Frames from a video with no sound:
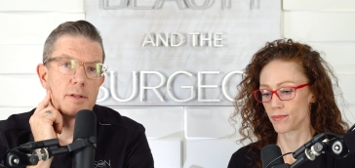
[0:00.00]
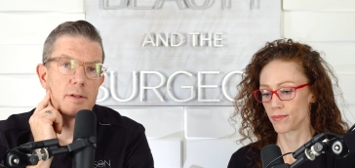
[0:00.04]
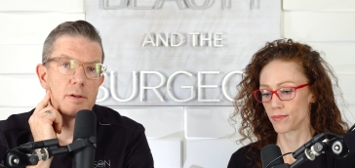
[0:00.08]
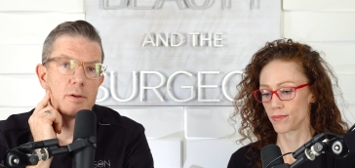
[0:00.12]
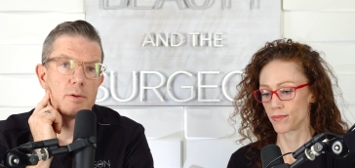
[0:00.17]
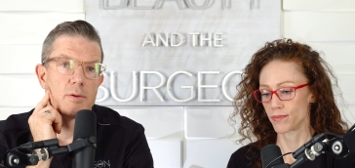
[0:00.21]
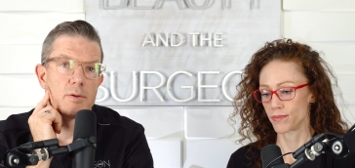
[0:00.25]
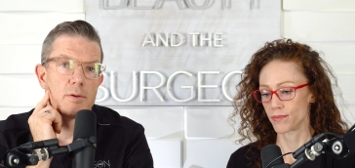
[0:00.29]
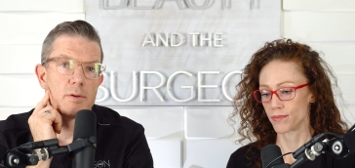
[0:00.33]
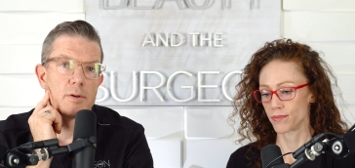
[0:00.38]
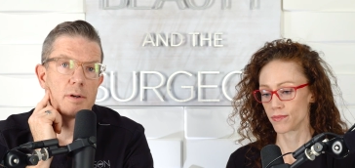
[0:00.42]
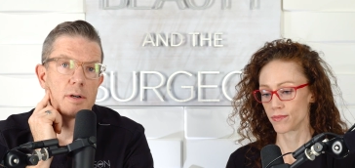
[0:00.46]
Speaker 1: on the
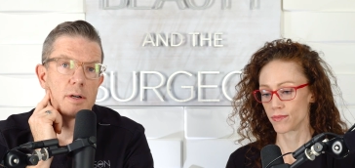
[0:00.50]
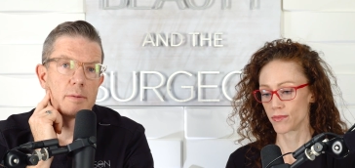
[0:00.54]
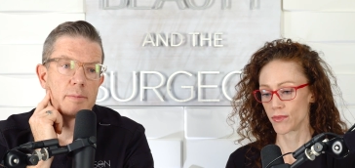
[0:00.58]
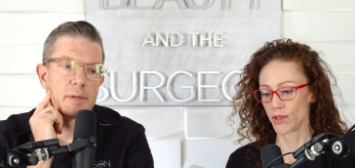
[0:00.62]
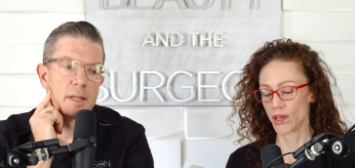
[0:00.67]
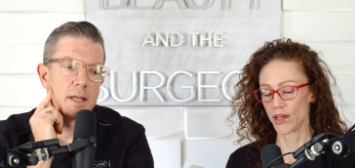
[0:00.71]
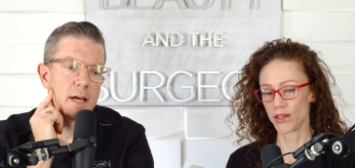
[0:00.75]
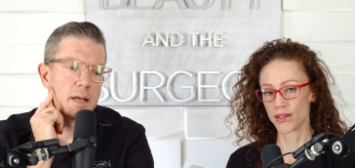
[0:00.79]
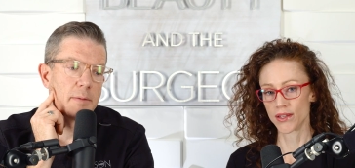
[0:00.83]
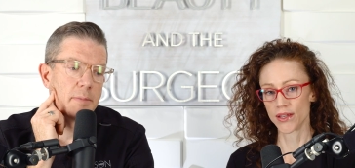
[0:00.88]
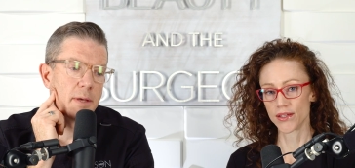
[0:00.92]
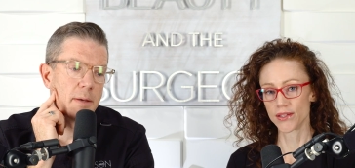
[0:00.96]
whole arm. A
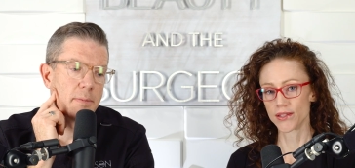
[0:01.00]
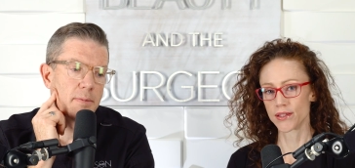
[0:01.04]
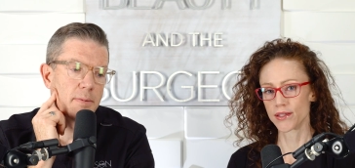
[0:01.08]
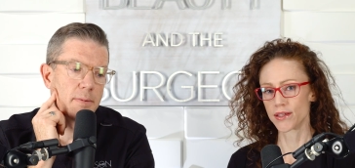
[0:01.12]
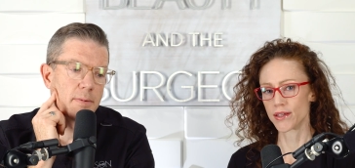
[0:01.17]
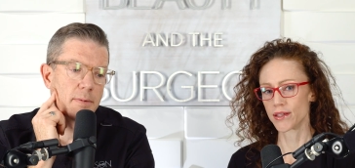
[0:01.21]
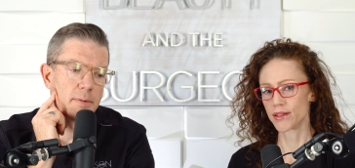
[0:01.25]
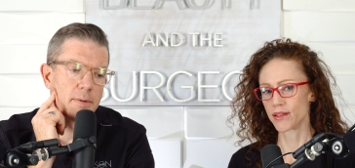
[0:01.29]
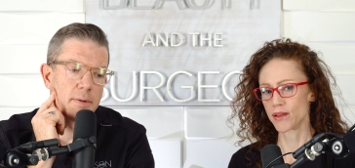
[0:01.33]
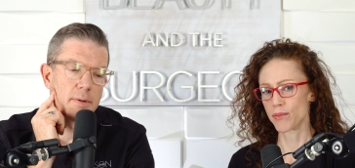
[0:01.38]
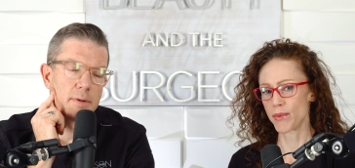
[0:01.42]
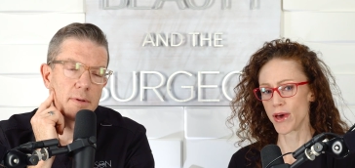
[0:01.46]
lot it doesn't of doesn't
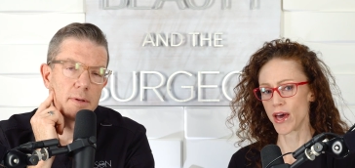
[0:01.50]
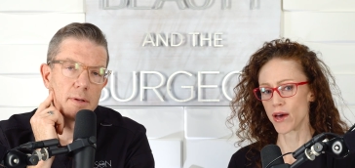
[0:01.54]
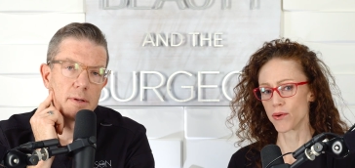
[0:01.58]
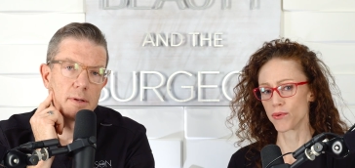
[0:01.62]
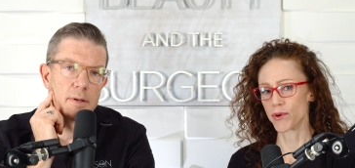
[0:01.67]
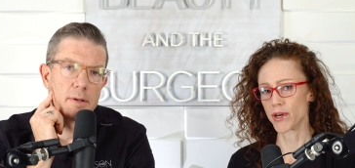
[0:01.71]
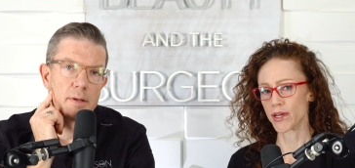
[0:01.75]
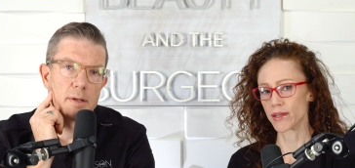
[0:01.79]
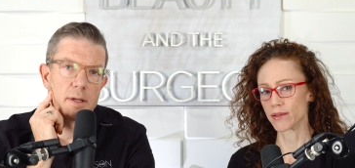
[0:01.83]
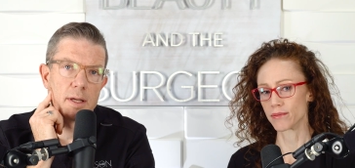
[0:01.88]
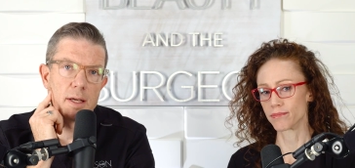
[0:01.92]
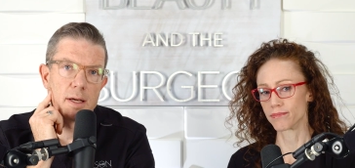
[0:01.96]
Speaker 2: get the bat
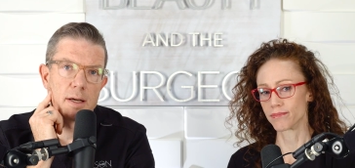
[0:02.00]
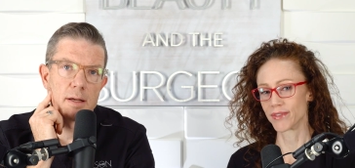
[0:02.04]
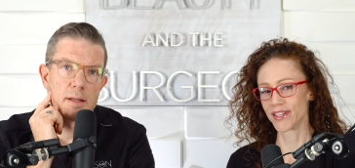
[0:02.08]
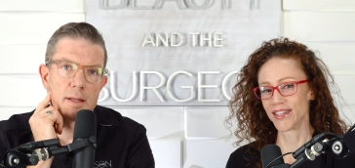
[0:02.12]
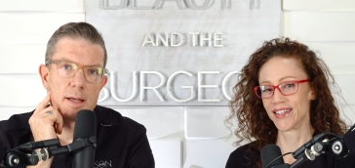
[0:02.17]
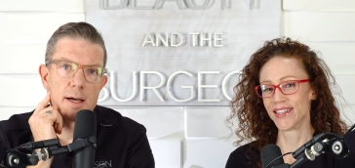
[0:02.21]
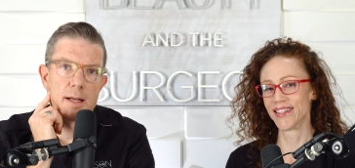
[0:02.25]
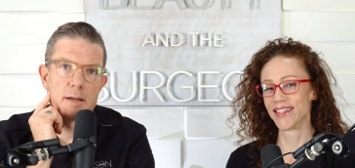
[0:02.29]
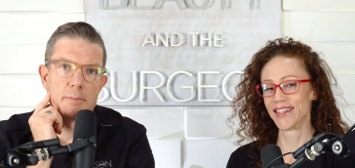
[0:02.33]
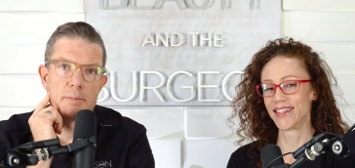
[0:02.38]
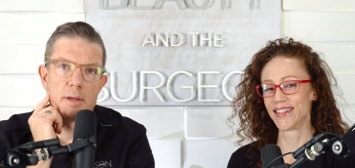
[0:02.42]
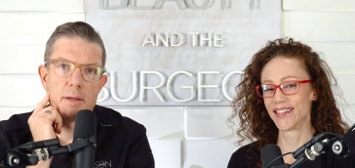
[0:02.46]
wing. Yeah, a
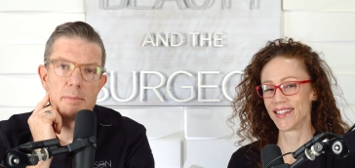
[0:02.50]
lot of